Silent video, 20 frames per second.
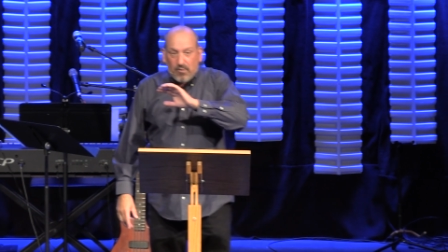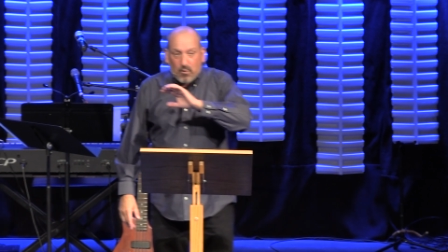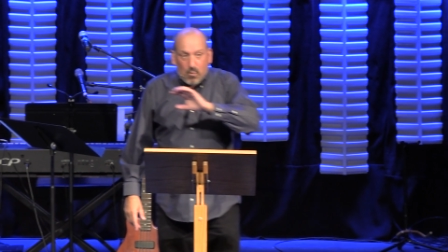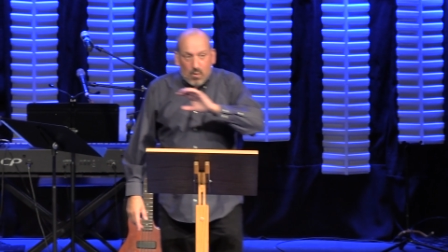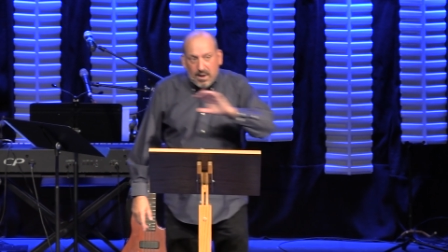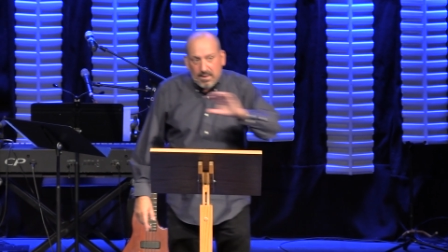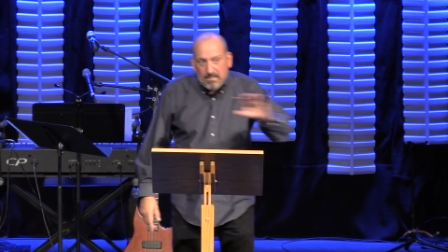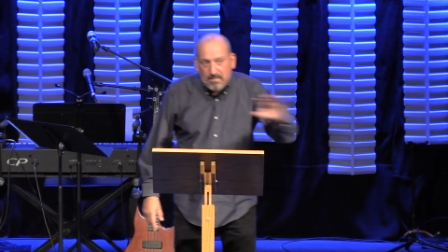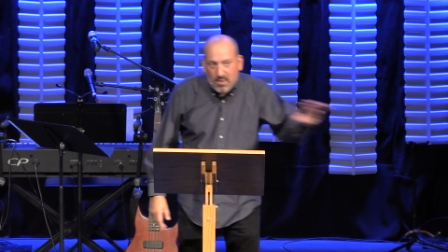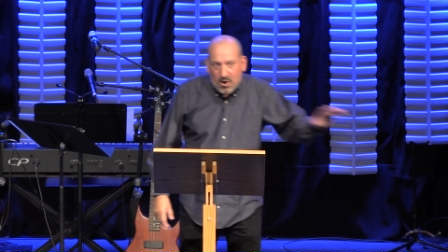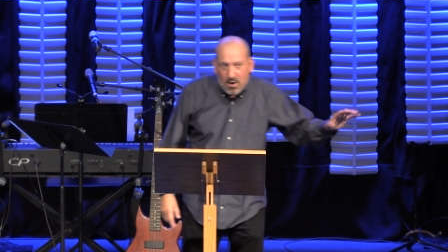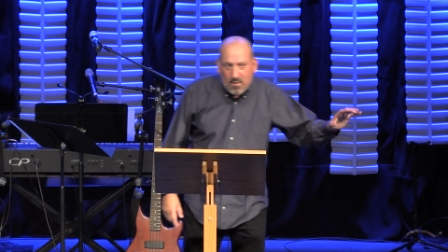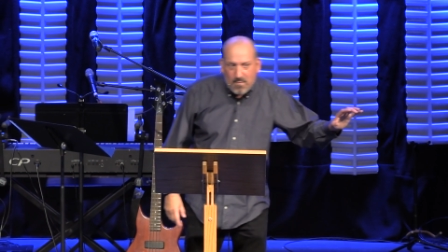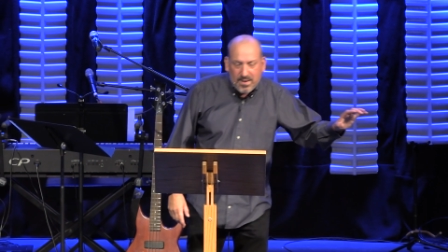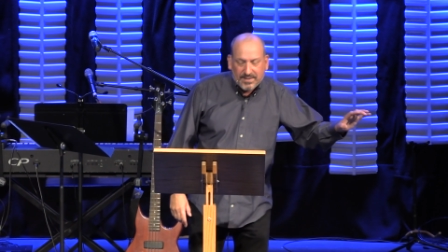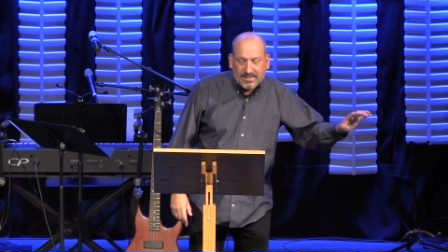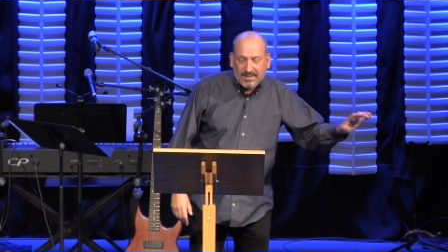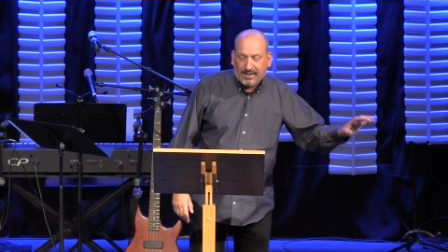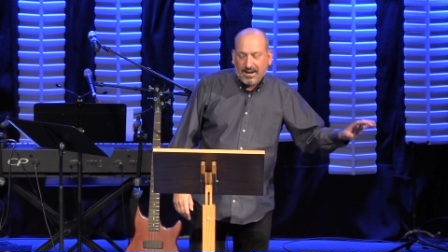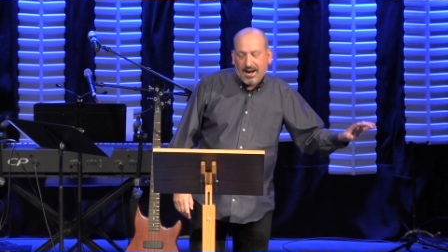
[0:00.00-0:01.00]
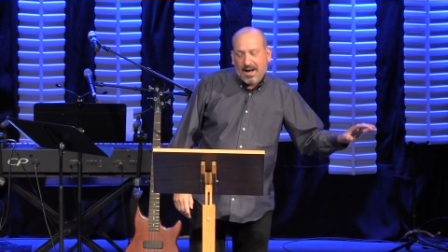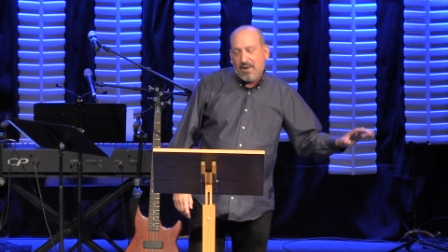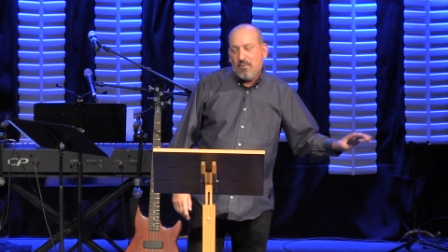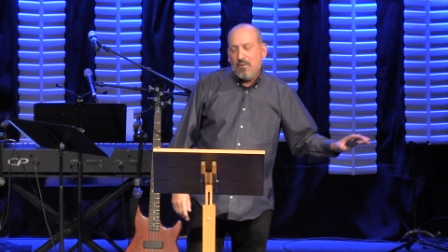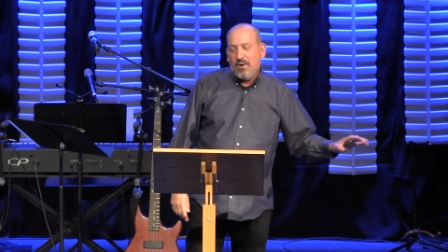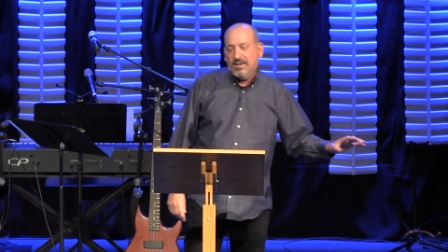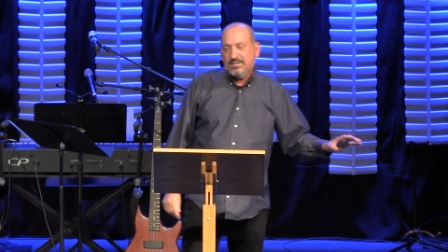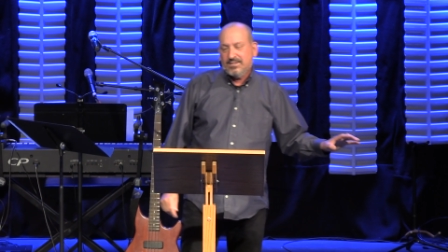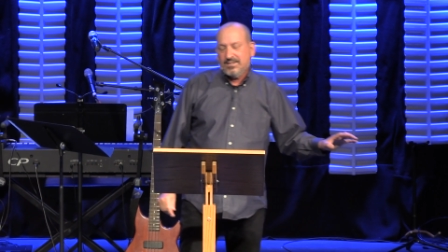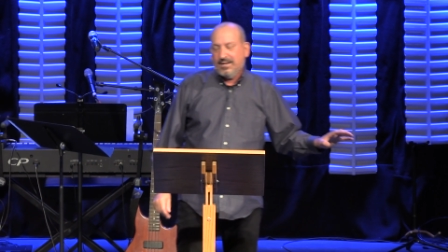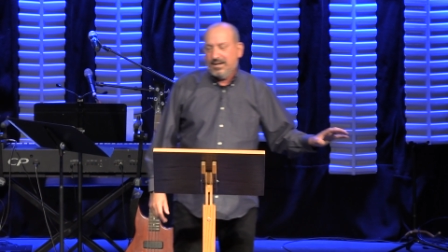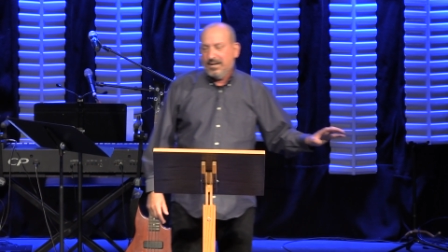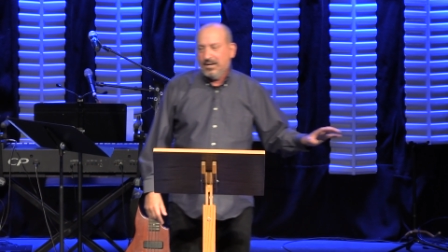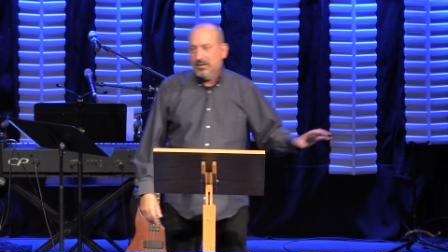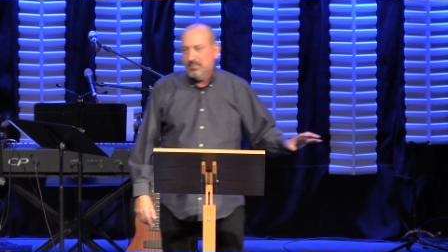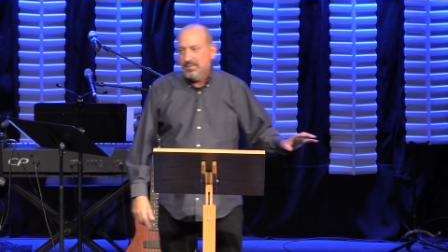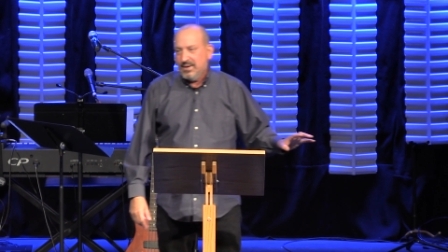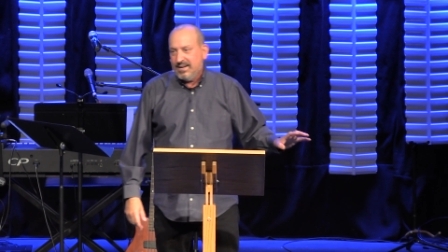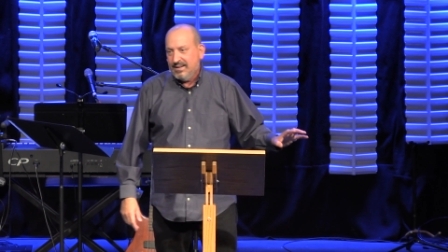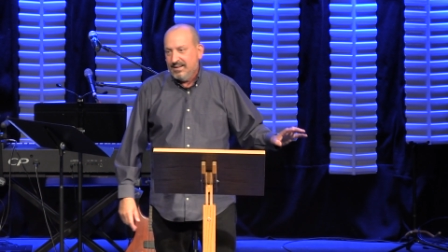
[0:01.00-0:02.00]
one moment that God wants to
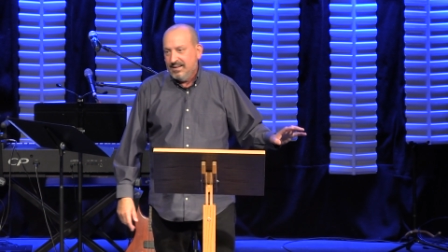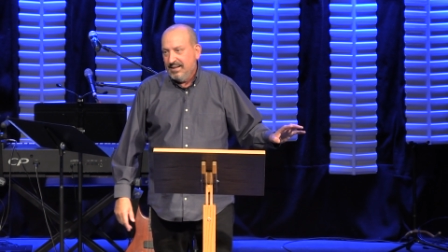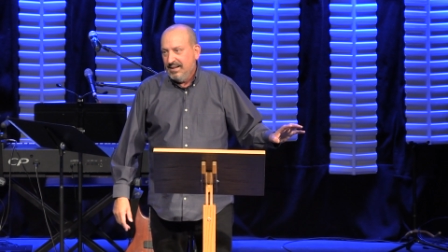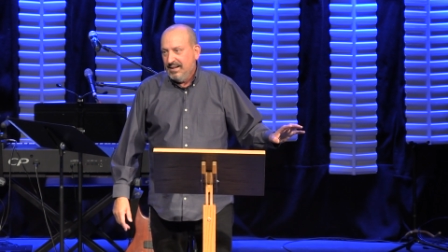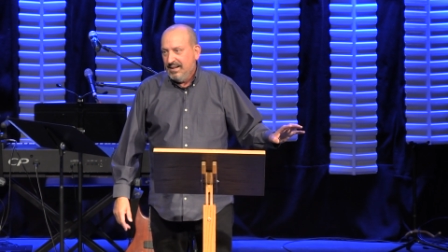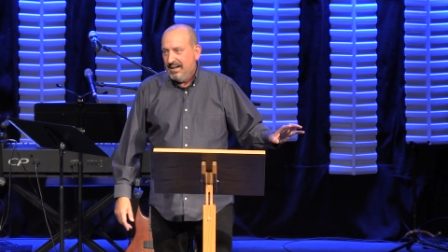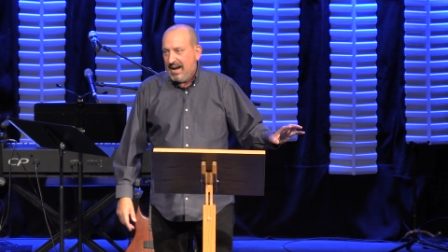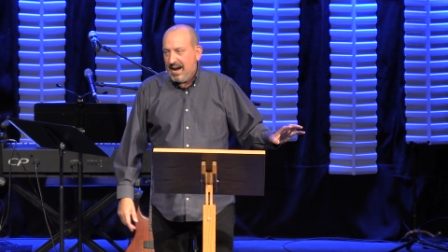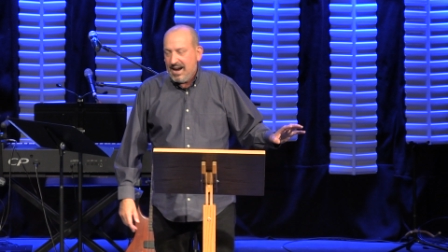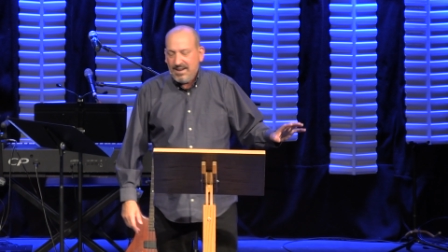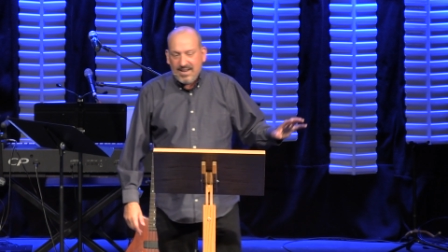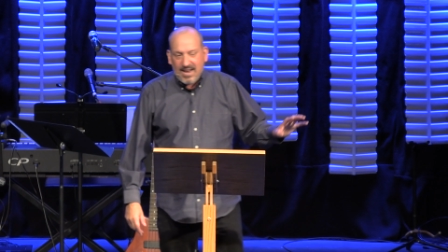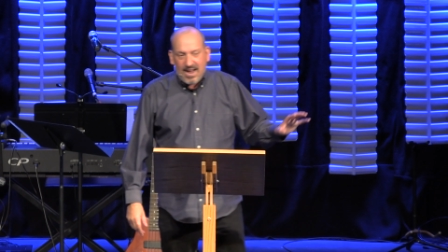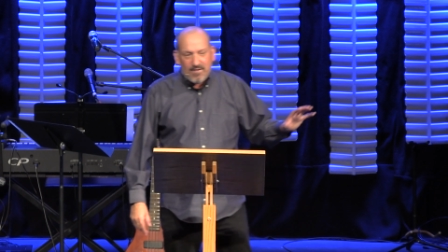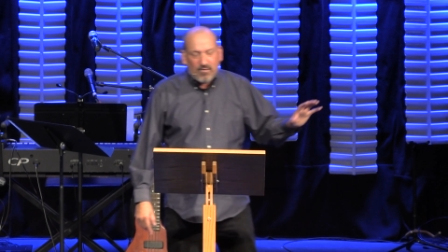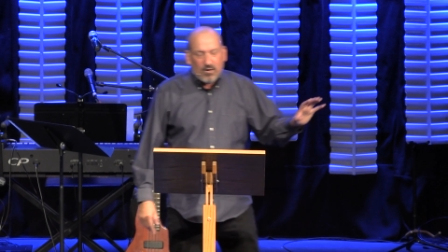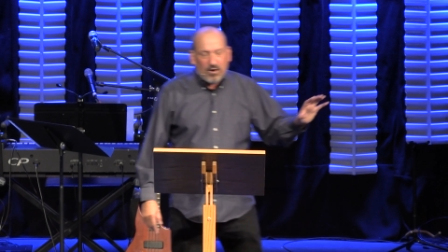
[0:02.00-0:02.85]
heal me. I never